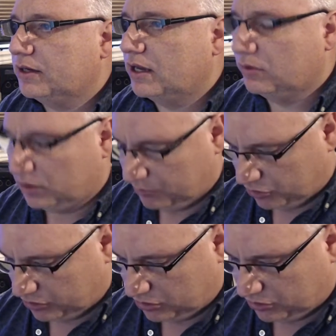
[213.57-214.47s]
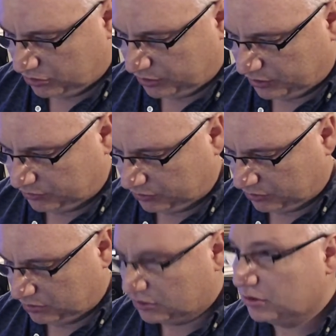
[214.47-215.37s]
Now I'm going to call
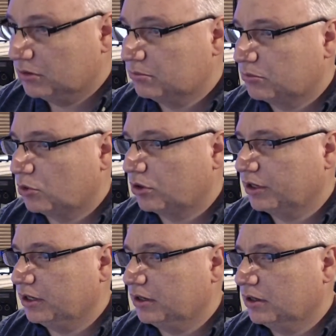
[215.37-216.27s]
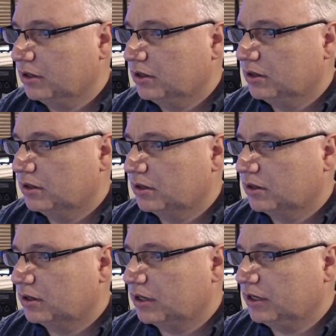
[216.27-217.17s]
this Morning
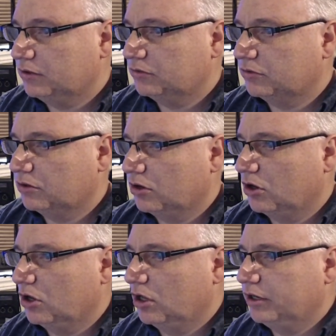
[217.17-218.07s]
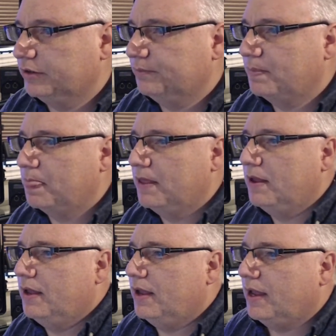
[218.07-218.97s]
Lights On.
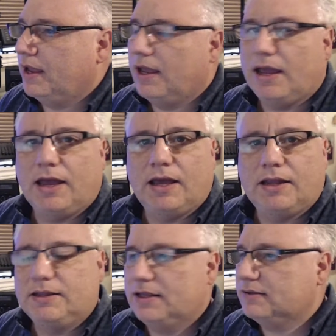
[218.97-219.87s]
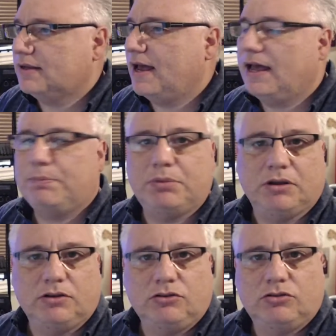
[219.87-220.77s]
And this
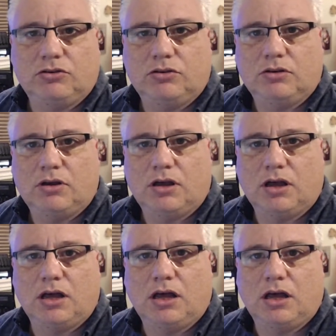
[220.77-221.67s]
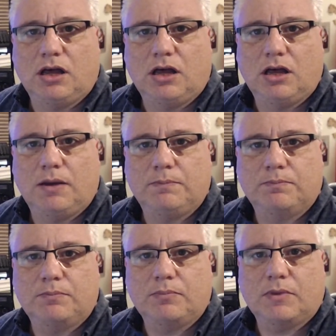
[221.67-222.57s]
happens
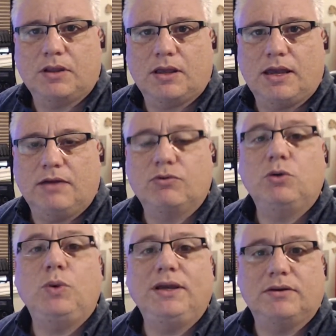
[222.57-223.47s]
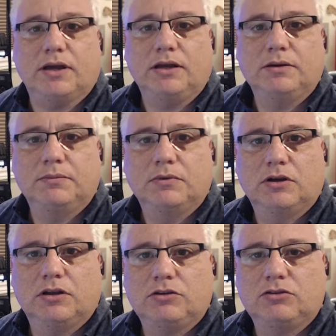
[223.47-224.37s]
every weekday
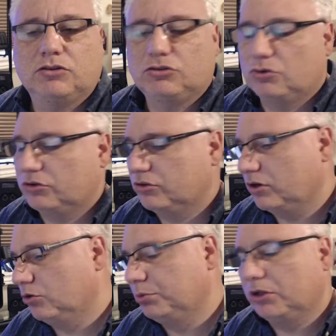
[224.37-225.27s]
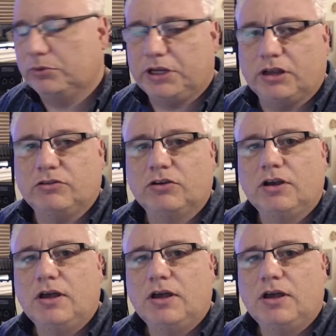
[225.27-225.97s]
because the store is not open on the weekends.